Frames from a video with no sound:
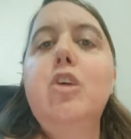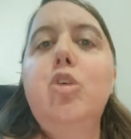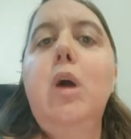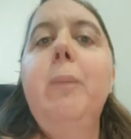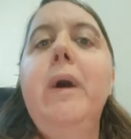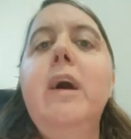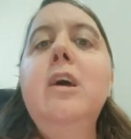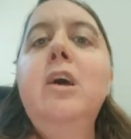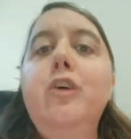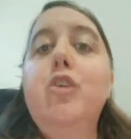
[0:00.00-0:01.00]
trauma,
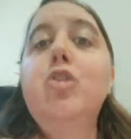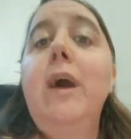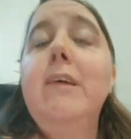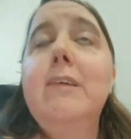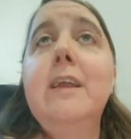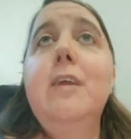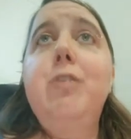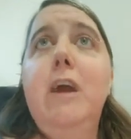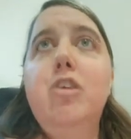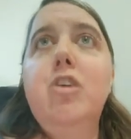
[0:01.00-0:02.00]
stress, and
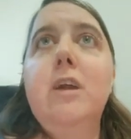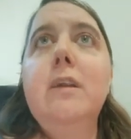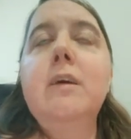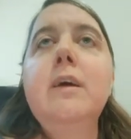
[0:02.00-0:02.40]
infection.